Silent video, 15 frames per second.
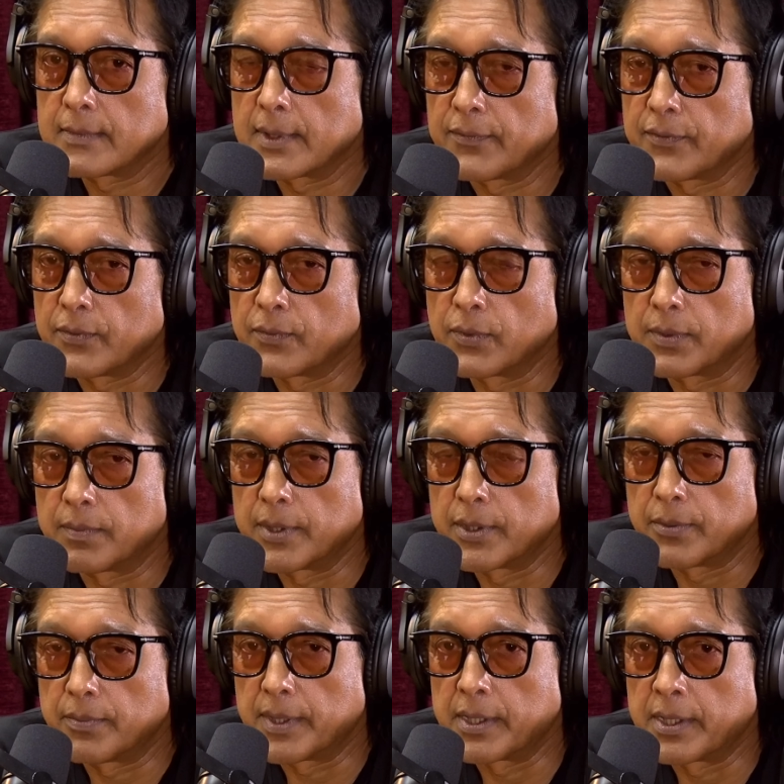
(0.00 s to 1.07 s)
if you want me to
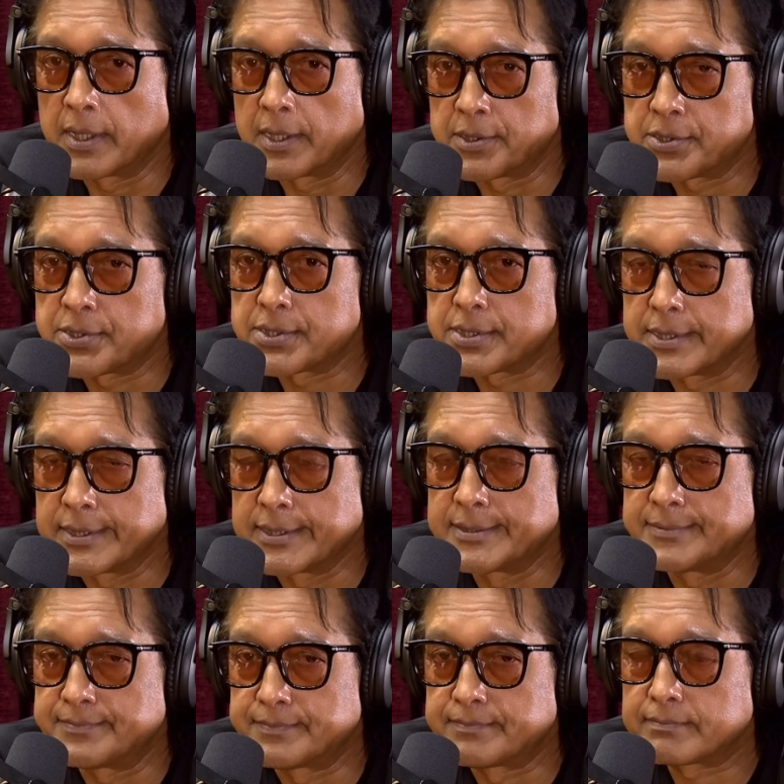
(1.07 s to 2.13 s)
be honest,
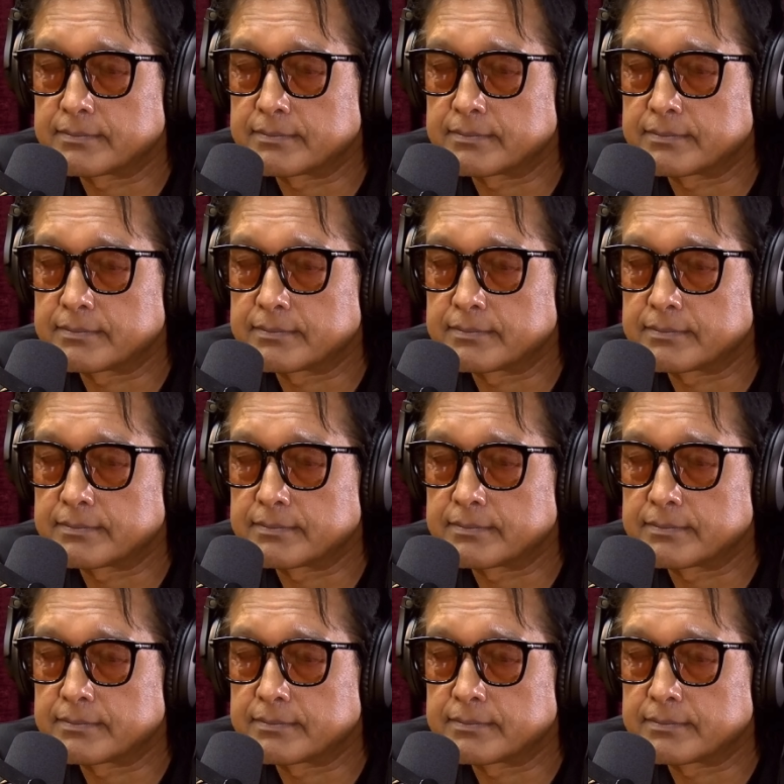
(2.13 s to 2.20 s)
it's